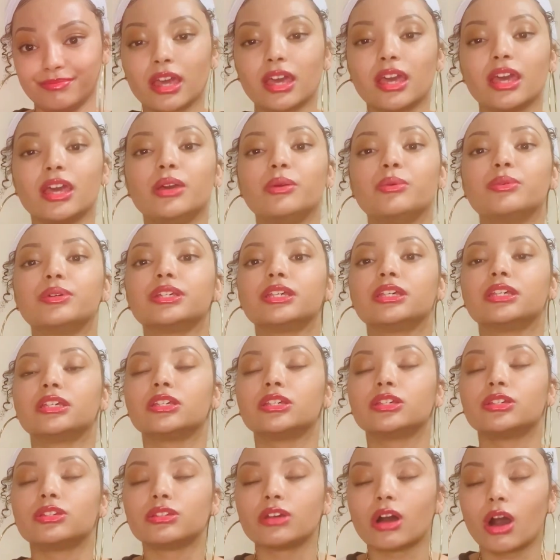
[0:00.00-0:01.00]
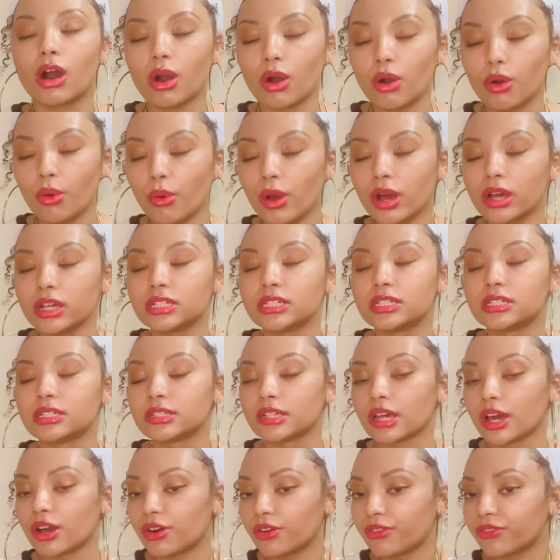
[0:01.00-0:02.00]
He was so
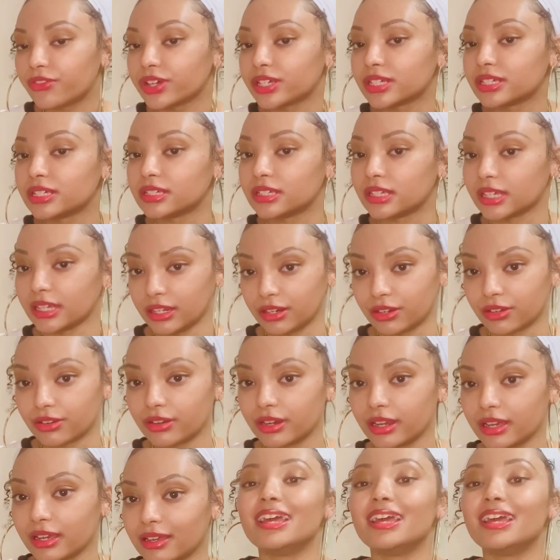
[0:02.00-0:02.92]
self-centered.